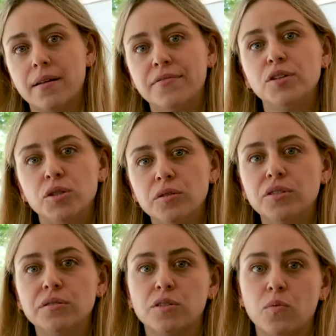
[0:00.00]
If you do
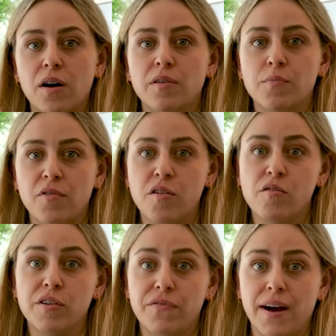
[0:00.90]
choose to work with a
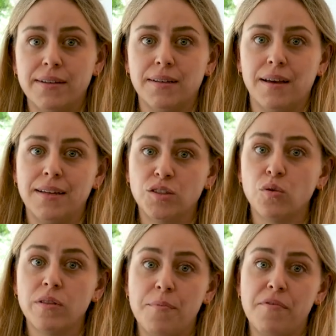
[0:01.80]
broker or advisor,
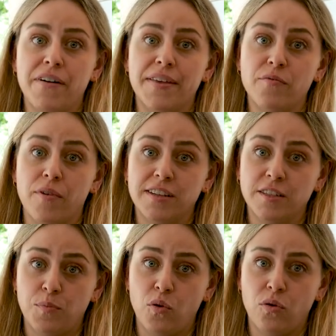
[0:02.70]
ensure they provide the right
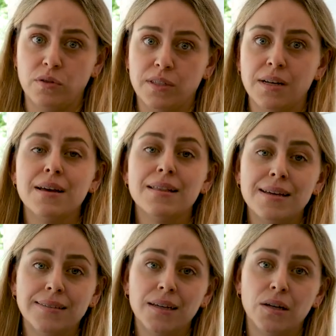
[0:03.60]
support.
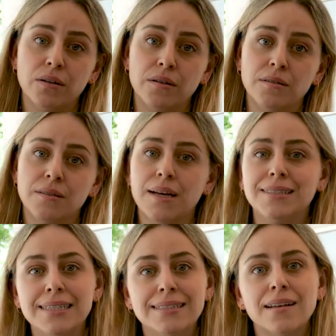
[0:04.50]
This includes a
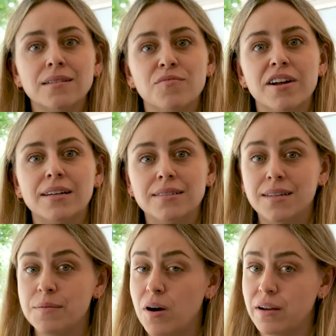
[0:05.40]
detailed and
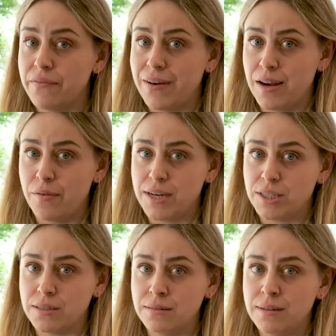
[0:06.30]
realistic market
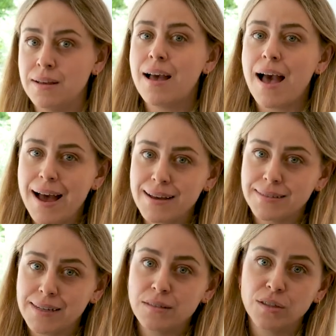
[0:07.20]
valuation,
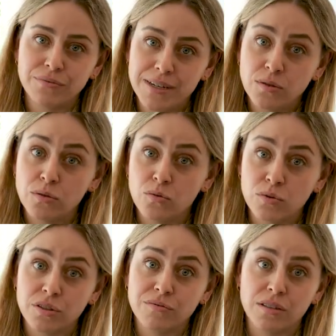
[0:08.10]
access to recent
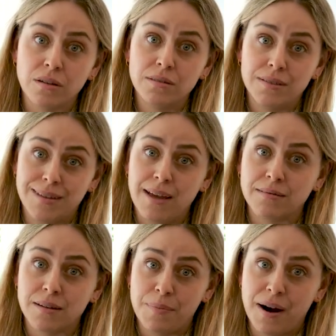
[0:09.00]
auction results and
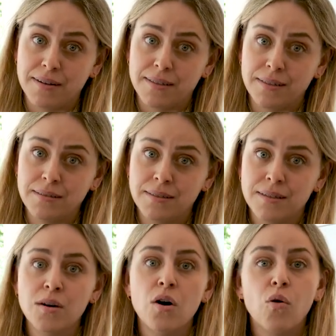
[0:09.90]
sales comparisons,
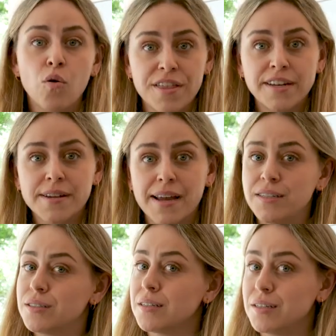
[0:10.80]

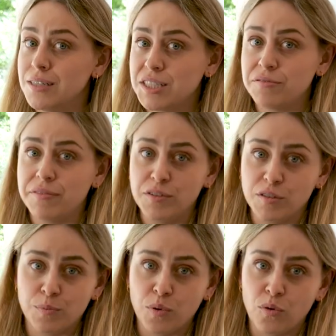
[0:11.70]
authentication and condition review
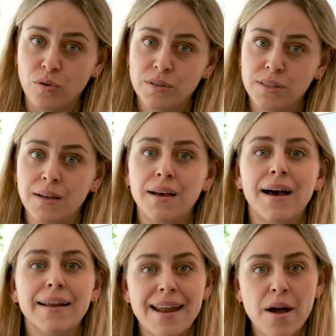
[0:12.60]
support,
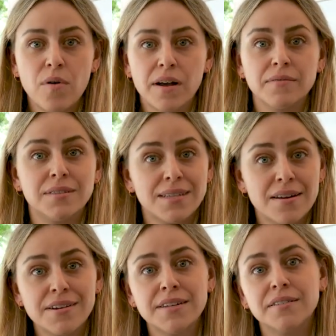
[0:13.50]
a network of
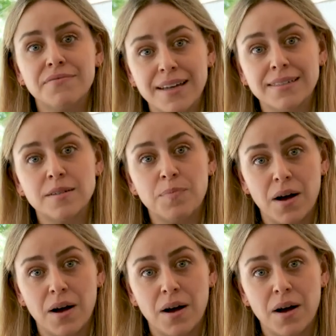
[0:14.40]
serious, vetted